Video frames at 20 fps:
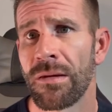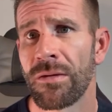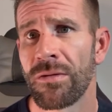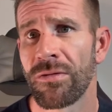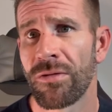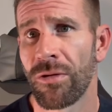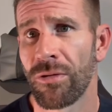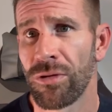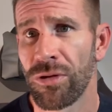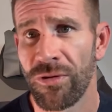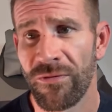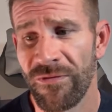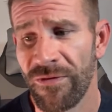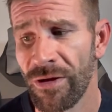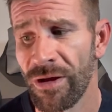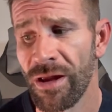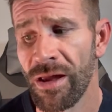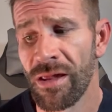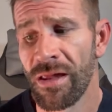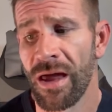So you're
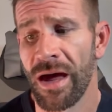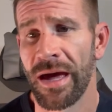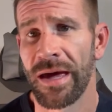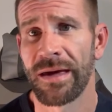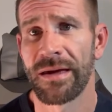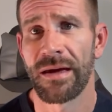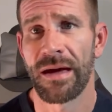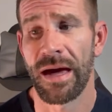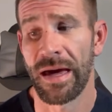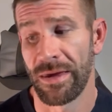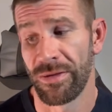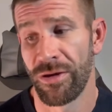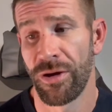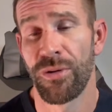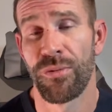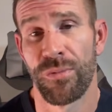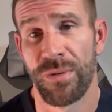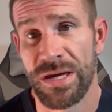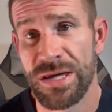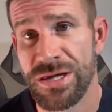feeling like, hey,
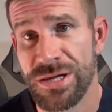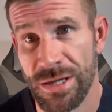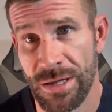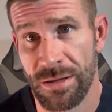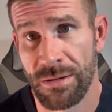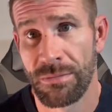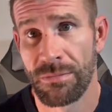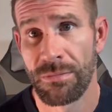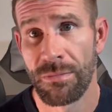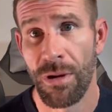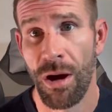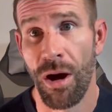they're reaching